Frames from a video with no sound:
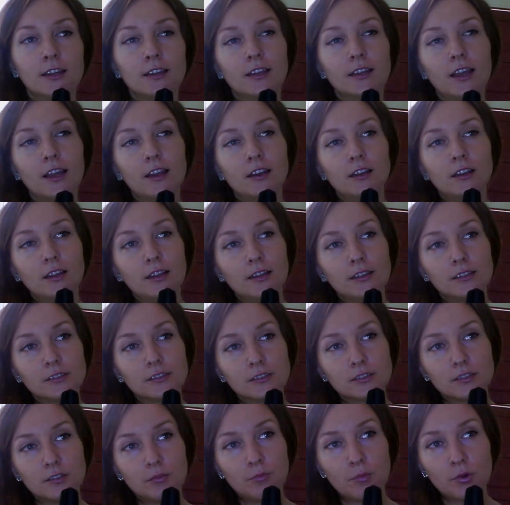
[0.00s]
Kerala
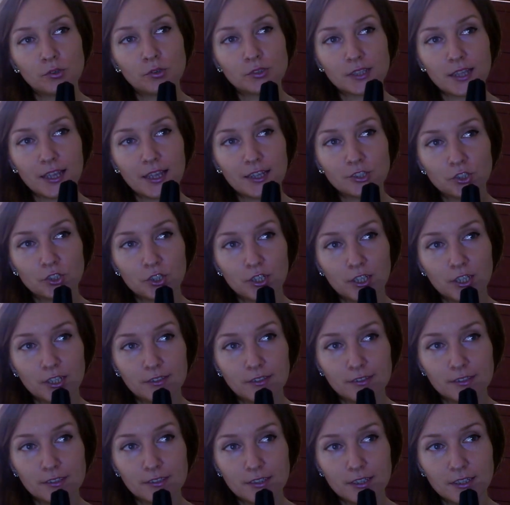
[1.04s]
is the most
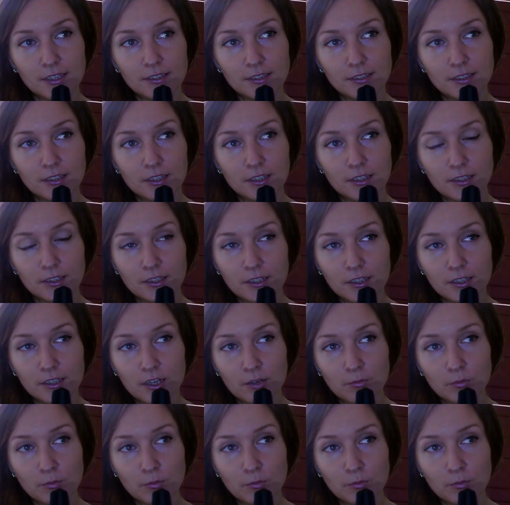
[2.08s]
educated state in India.